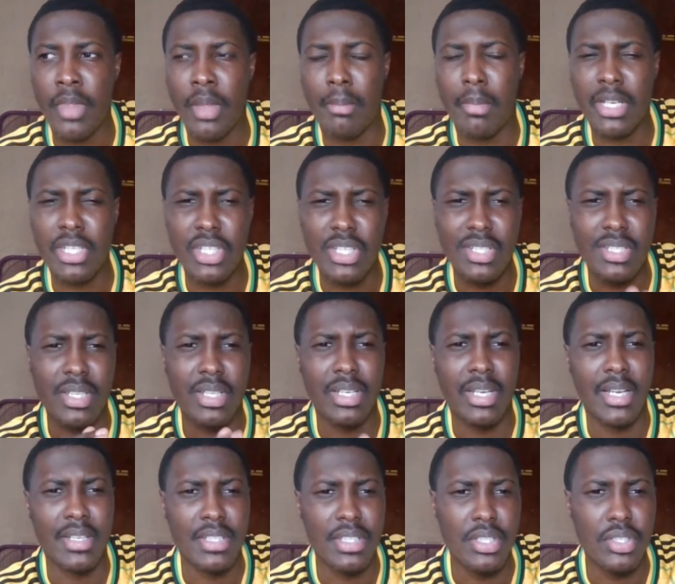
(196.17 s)
Manchester
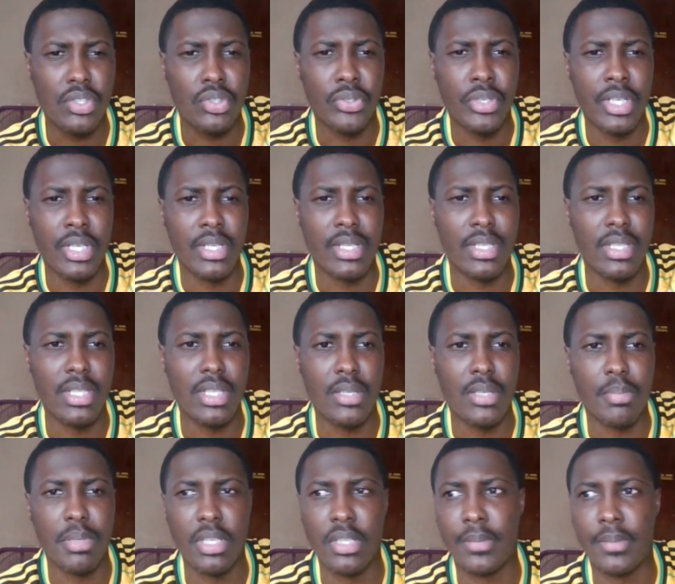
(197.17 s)
United is really
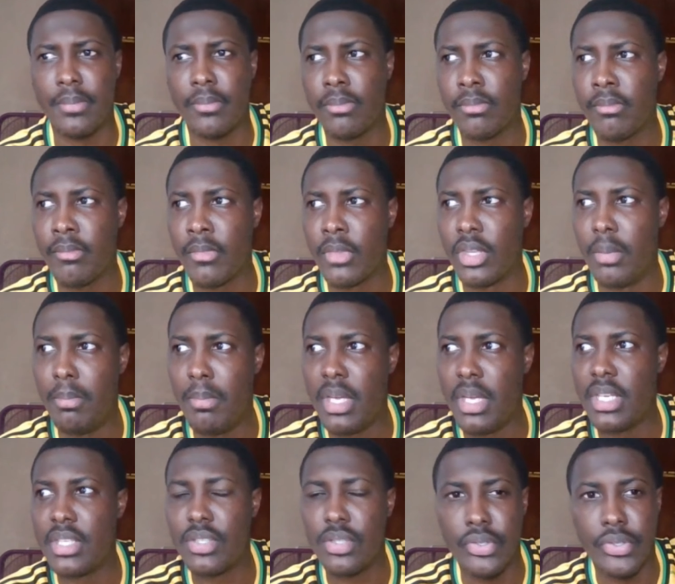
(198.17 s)
keeping the
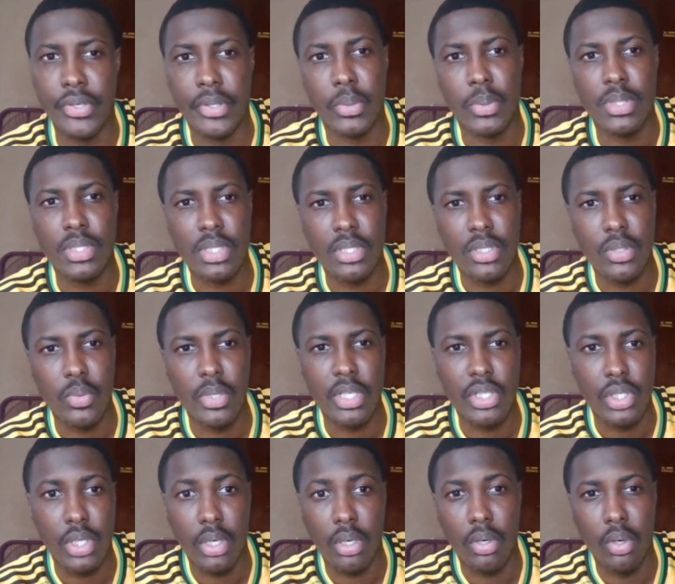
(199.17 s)
Mason Greenwood
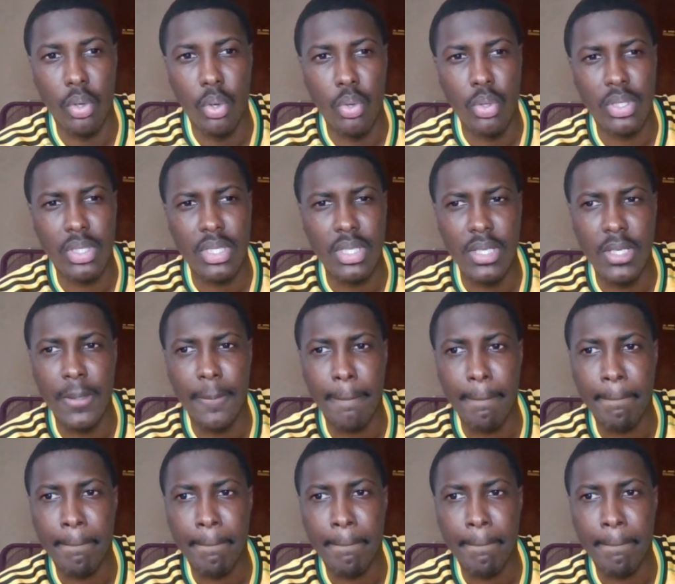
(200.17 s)
situation low-key